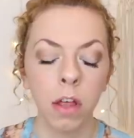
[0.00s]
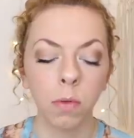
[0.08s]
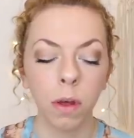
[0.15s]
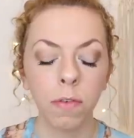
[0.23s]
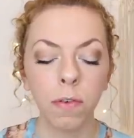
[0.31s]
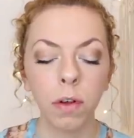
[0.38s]

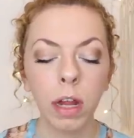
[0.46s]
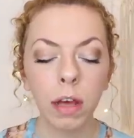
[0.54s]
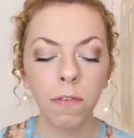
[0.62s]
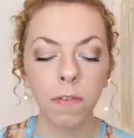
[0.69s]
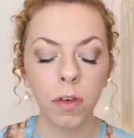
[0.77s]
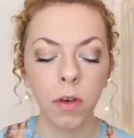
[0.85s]
So I feel
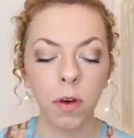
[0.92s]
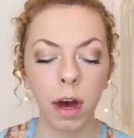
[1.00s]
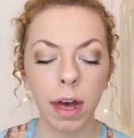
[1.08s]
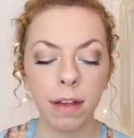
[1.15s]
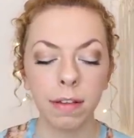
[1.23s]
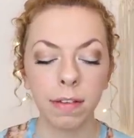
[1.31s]
like for you
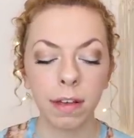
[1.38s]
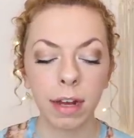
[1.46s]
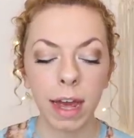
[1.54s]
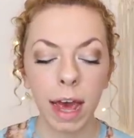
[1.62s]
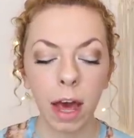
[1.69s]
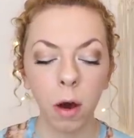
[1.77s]
guys, it's
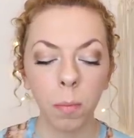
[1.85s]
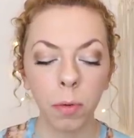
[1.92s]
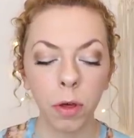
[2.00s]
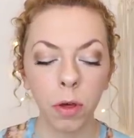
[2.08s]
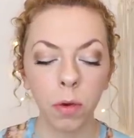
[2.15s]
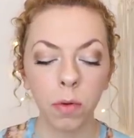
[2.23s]
going to
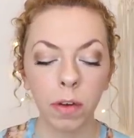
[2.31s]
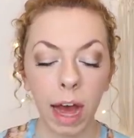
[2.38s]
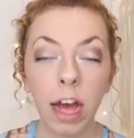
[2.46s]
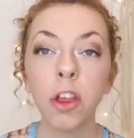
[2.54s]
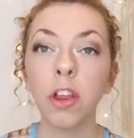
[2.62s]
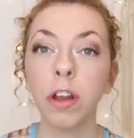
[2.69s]
help you to
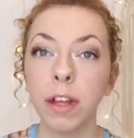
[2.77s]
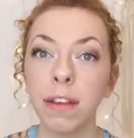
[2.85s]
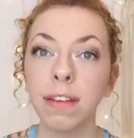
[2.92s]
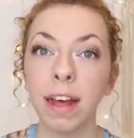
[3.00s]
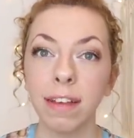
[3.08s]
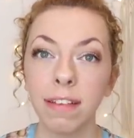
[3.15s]
actually
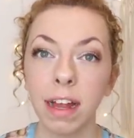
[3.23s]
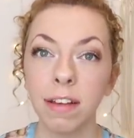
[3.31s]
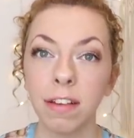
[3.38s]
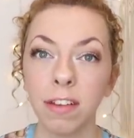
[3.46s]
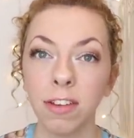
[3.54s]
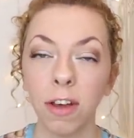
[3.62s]
stay
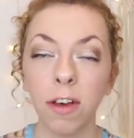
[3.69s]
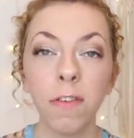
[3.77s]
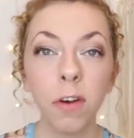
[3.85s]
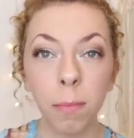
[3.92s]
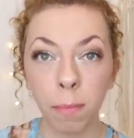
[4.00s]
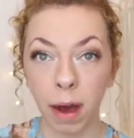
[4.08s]
centered. So
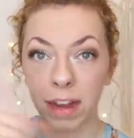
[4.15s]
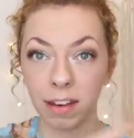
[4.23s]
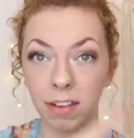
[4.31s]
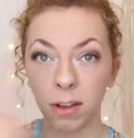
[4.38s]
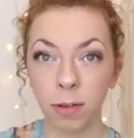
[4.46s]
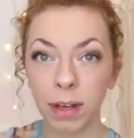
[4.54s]
if your
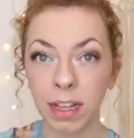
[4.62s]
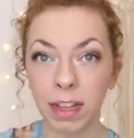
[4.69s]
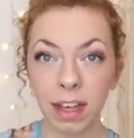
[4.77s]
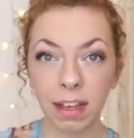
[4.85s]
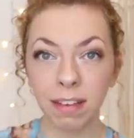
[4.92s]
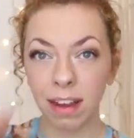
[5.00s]
mind is doing
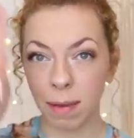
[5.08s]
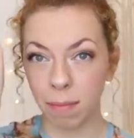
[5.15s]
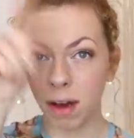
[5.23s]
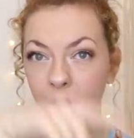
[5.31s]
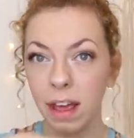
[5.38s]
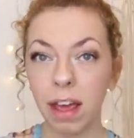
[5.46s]
this, it
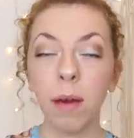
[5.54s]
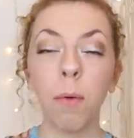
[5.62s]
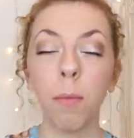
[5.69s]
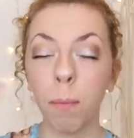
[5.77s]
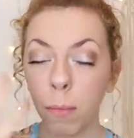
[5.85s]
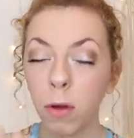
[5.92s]
might, it
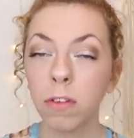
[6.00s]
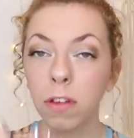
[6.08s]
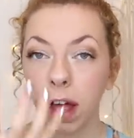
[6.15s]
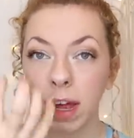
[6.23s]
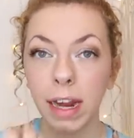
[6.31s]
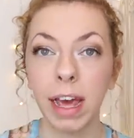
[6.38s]
will most
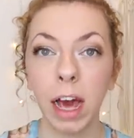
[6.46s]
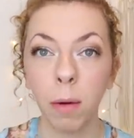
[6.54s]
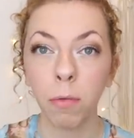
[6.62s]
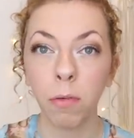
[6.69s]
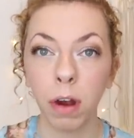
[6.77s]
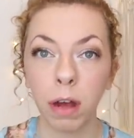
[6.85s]
likely
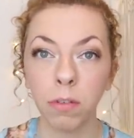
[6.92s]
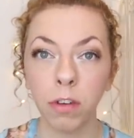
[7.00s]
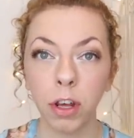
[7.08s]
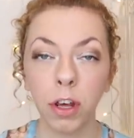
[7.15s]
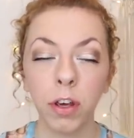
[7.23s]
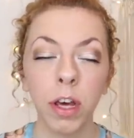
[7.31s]
help ground
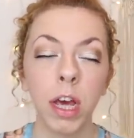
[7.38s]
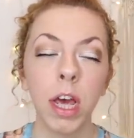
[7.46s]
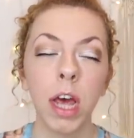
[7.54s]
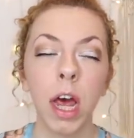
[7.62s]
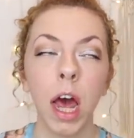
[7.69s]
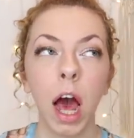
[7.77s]
you.
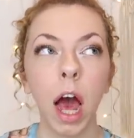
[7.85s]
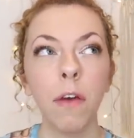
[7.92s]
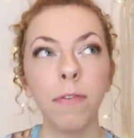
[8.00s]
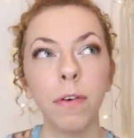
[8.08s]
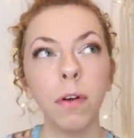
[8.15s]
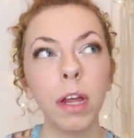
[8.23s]

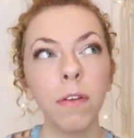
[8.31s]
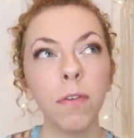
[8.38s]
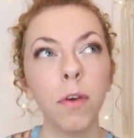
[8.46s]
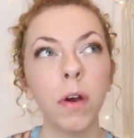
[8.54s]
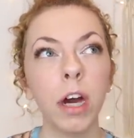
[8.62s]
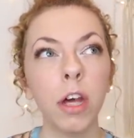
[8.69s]
I feel like
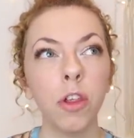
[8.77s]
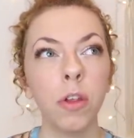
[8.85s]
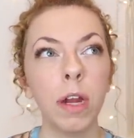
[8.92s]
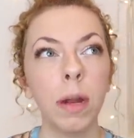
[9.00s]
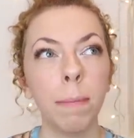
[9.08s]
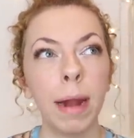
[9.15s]
for you guys,
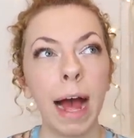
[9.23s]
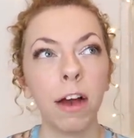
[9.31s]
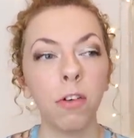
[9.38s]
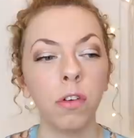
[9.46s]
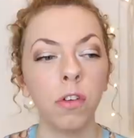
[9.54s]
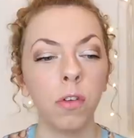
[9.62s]
you need a
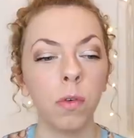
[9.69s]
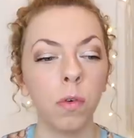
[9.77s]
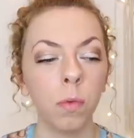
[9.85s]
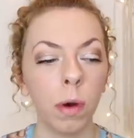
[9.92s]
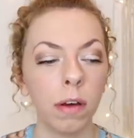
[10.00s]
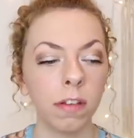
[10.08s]
black crystal
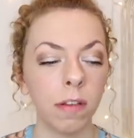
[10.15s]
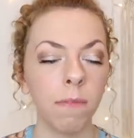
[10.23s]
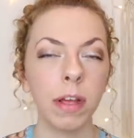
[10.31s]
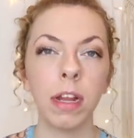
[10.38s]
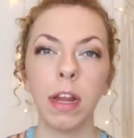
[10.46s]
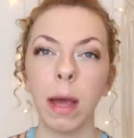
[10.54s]
as well,
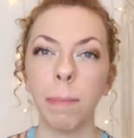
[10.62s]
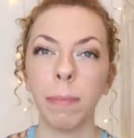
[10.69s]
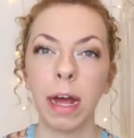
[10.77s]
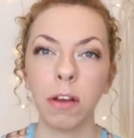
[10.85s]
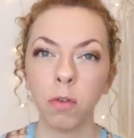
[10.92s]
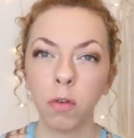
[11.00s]
something like
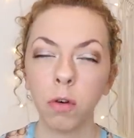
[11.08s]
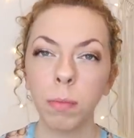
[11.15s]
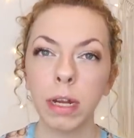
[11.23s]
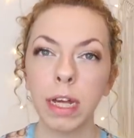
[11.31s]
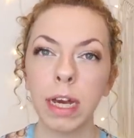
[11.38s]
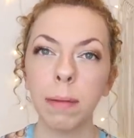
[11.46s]
black
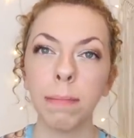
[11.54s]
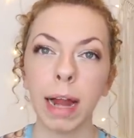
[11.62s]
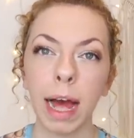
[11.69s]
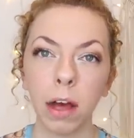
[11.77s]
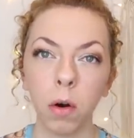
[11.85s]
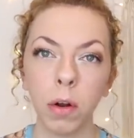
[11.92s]
tourmaline,
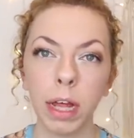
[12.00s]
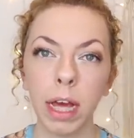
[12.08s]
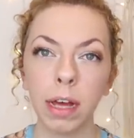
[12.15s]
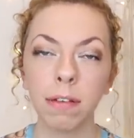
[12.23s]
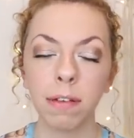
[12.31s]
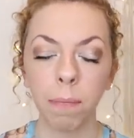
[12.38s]
black
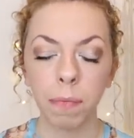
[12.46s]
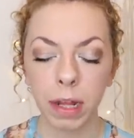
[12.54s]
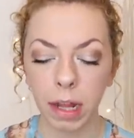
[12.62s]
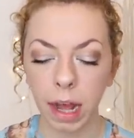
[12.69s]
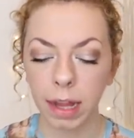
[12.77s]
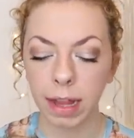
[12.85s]
onyx,
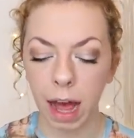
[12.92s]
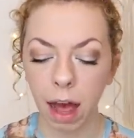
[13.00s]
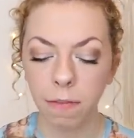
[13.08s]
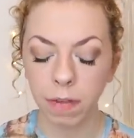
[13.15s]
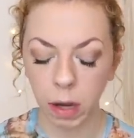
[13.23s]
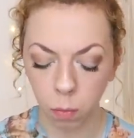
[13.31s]
something like that.
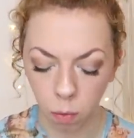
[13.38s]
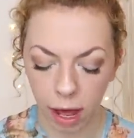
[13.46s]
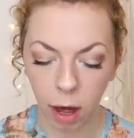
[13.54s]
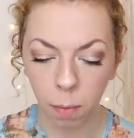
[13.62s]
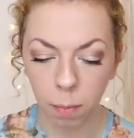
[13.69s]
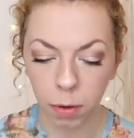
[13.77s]
I feel like will
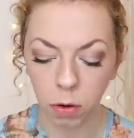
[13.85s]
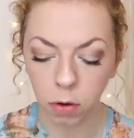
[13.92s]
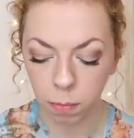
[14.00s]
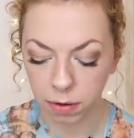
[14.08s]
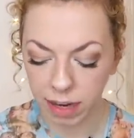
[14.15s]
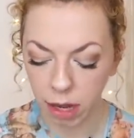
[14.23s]
help you
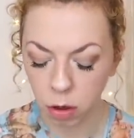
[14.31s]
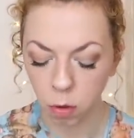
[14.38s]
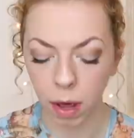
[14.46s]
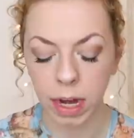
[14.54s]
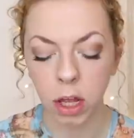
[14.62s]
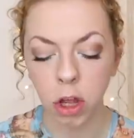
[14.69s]
to protect
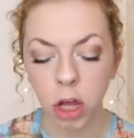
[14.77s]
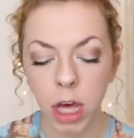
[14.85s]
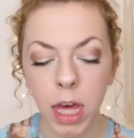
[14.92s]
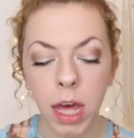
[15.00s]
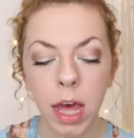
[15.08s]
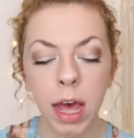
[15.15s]
your
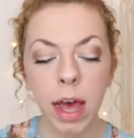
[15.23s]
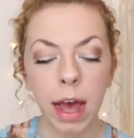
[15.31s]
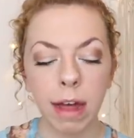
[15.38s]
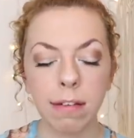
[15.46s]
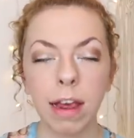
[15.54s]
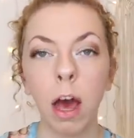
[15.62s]
energy
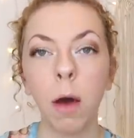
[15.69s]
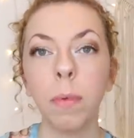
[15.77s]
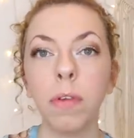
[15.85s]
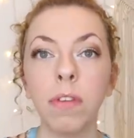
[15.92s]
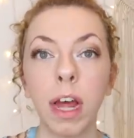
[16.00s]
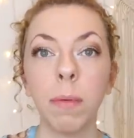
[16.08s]
and to help
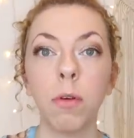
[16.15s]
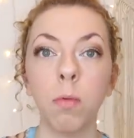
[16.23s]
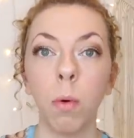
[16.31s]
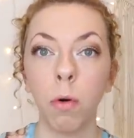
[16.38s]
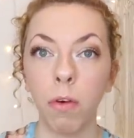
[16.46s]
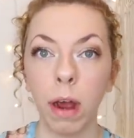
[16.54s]
you stay
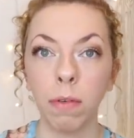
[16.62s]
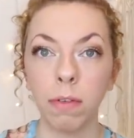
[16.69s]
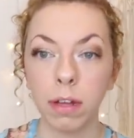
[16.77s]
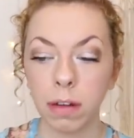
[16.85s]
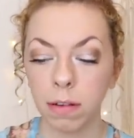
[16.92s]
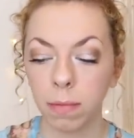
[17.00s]
much more
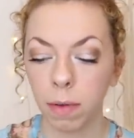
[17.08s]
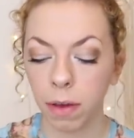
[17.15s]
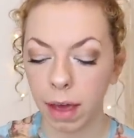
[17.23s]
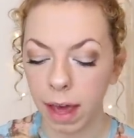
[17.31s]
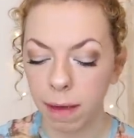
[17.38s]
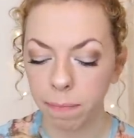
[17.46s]
grounded.
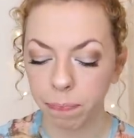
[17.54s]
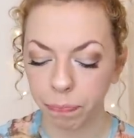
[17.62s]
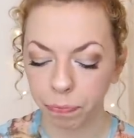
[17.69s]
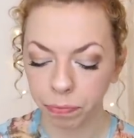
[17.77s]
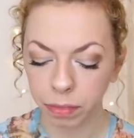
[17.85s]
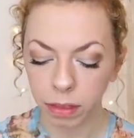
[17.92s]
Okay.
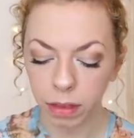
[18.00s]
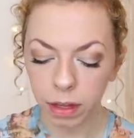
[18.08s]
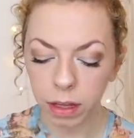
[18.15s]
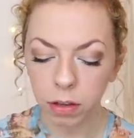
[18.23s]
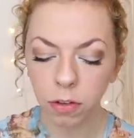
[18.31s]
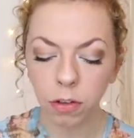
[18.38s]

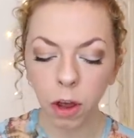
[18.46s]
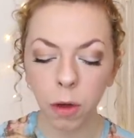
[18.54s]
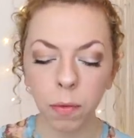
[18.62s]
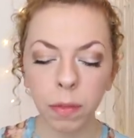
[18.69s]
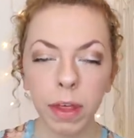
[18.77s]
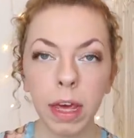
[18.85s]

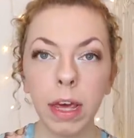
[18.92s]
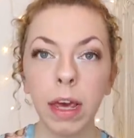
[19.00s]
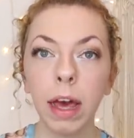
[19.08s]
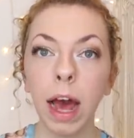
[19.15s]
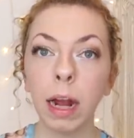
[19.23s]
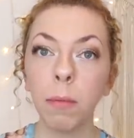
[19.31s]
So
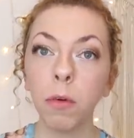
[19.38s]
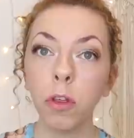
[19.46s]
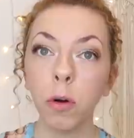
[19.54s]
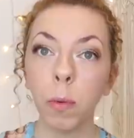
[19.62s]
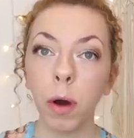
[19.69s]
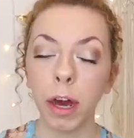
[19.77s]
the animal
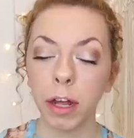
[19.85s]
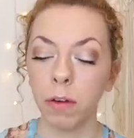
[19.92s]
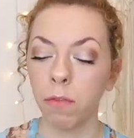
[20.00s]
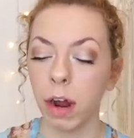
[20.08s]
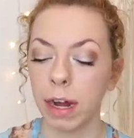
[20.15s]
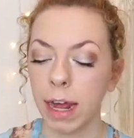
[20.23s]
that you're working
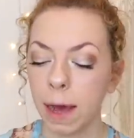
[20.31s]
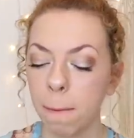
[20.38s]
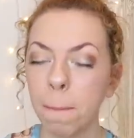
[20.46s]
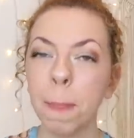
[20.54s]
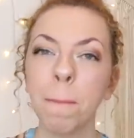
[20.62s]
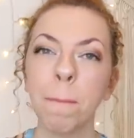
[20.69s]
on right
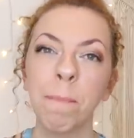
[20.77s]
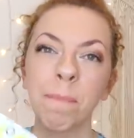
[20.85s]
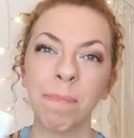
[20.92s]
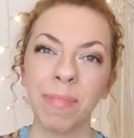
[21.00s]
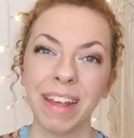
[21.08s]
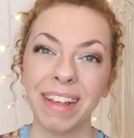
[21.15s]
now
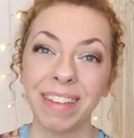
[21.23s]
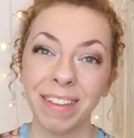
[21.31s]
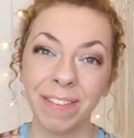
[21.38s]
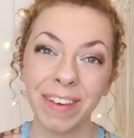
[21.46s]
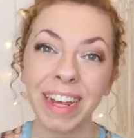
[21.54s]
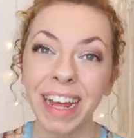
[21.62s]
is
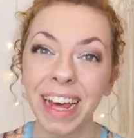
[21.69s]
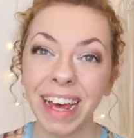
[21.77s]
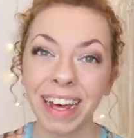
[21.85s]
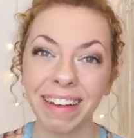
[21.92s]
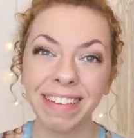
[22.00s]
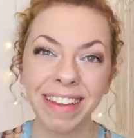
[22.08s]
the
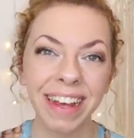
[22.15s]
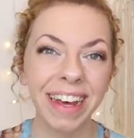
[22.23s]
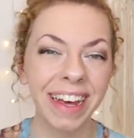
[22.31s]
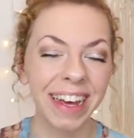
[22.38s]
phoenix.